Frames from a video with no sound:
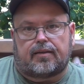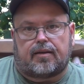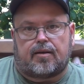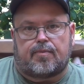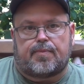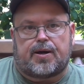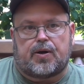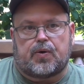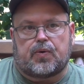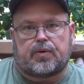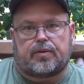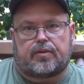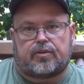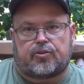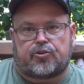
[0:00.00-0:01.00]
about
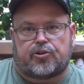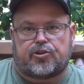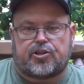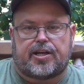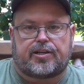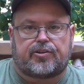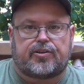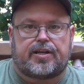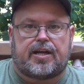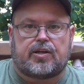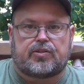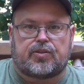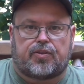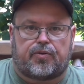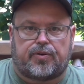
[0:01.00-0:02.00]
trajectory
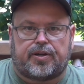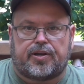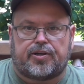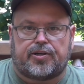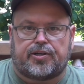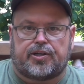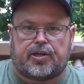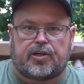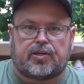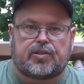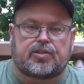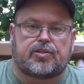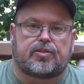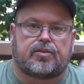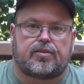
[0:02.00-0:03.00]
out to 300
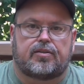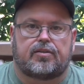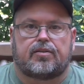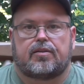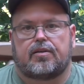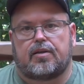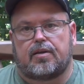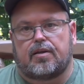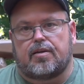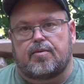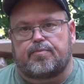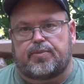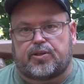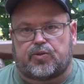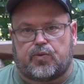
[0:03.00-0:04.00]
yards
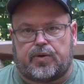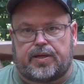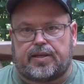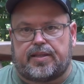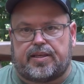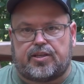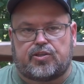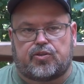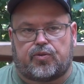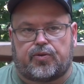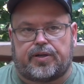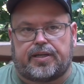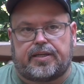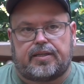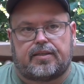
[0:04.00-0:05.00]
between these
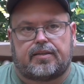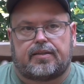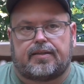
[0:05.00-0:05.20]
three,